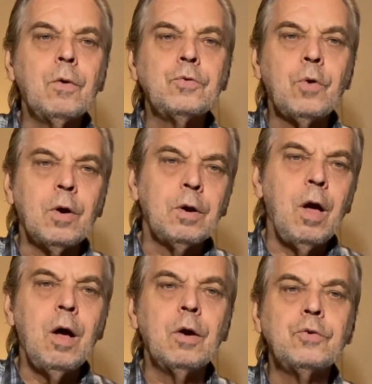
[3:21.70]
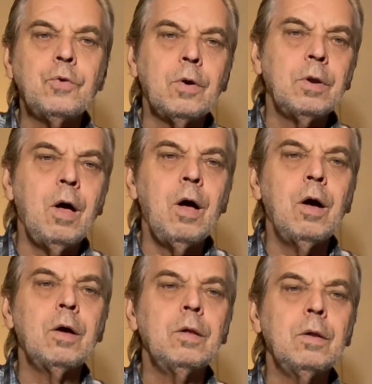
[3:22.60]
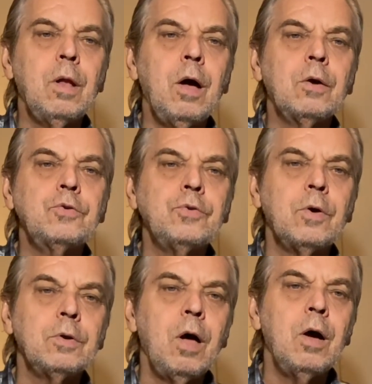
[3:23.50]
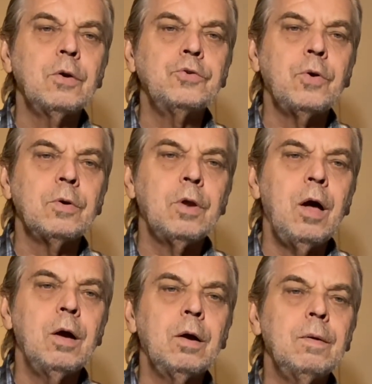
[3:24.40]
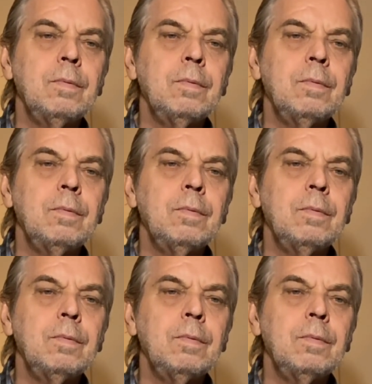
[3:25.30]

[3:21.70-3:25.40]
short long long short long short long.